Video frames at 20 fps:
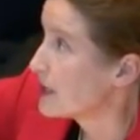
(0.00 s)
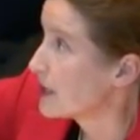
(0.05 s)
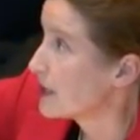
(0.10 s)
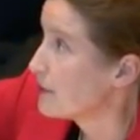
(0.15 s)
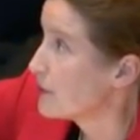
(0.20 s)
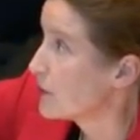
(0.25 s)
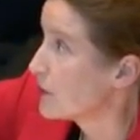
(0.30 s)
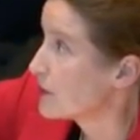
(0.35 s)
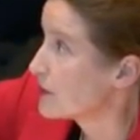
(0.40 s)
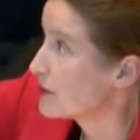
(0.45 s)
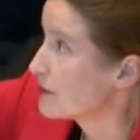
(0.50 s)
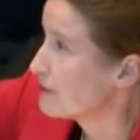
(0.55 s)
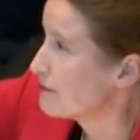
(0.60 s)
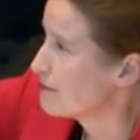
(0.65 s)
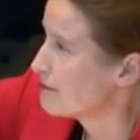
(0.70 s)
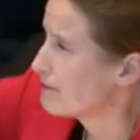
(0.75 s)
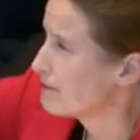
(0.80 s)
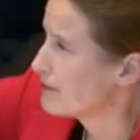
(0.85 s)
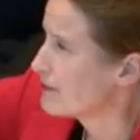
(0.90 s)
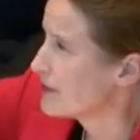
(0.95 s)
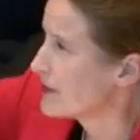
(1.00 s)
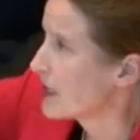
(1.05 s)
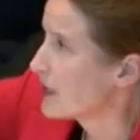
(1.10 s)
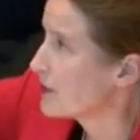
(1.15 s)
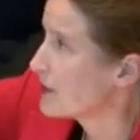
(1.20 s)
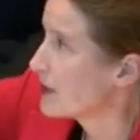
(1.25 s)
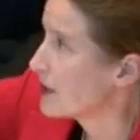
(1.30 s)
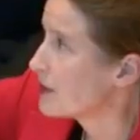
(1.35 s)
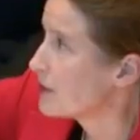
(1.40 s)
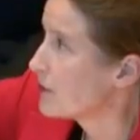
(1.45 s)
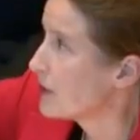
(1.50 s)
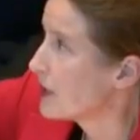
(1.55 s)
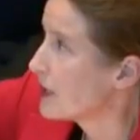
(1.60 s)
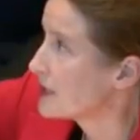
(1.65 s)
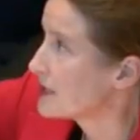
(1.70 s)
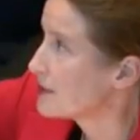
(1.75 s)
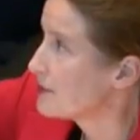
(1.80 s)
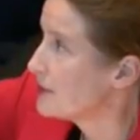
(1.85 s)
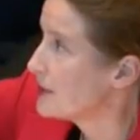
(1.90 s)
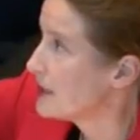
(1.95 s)
But I'm not, now that you
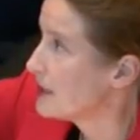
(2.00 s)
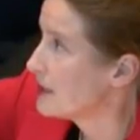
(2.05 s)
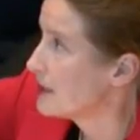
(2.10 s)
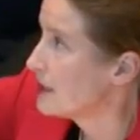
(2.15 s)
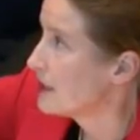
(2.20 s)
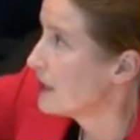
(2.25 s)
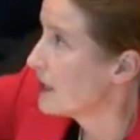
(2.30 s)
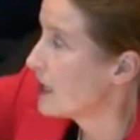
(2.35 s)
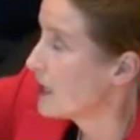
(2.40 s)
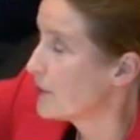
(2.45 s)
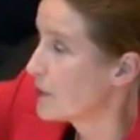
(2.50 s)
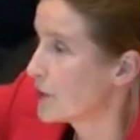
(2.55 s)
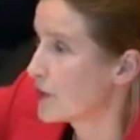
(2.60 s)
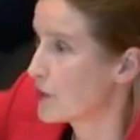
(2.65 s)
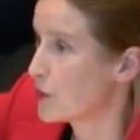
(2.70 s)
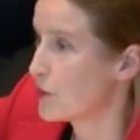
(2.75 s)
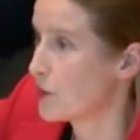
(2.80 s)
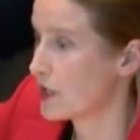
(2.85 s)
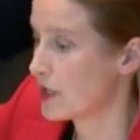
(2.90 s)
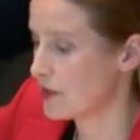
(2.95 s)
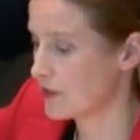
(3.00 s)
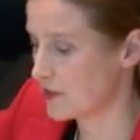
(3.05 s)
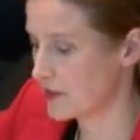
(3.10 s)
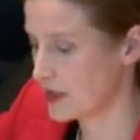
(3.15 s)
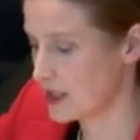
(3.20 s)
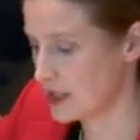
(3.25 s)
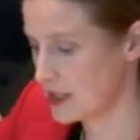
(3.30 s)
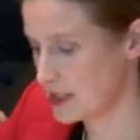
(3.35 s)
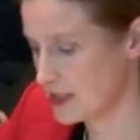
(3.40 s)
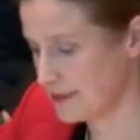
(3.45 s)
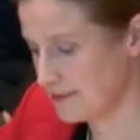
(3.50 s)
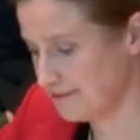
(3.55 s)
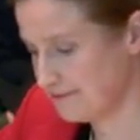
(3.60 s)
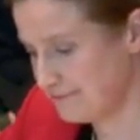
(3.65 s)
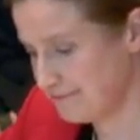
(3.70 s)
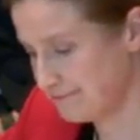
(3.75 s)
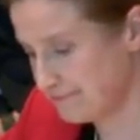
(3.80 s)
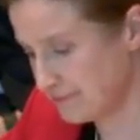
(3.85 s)
ask me, I'm not aware of that.